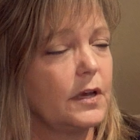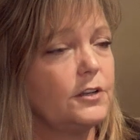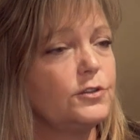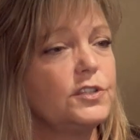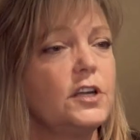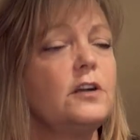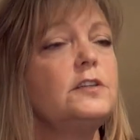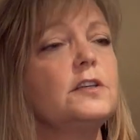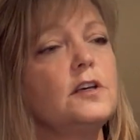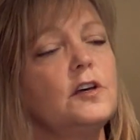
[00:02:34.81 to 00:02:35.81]
And you
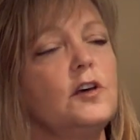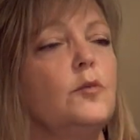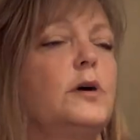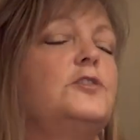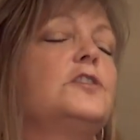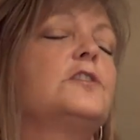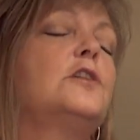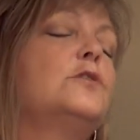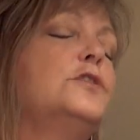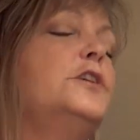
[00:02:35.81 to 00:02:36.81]
start by just
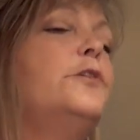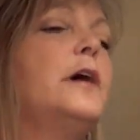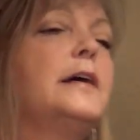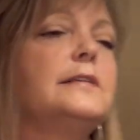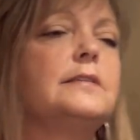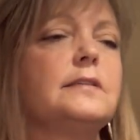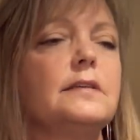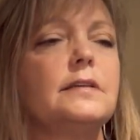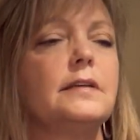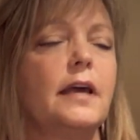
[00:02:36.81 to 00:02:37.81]
closing your eyes
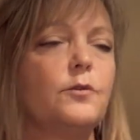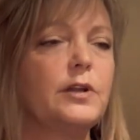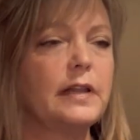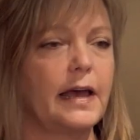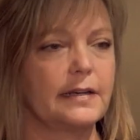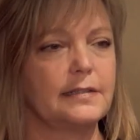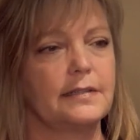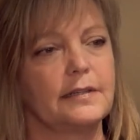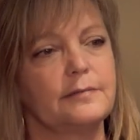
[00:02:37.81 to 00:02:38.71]
and relaxing.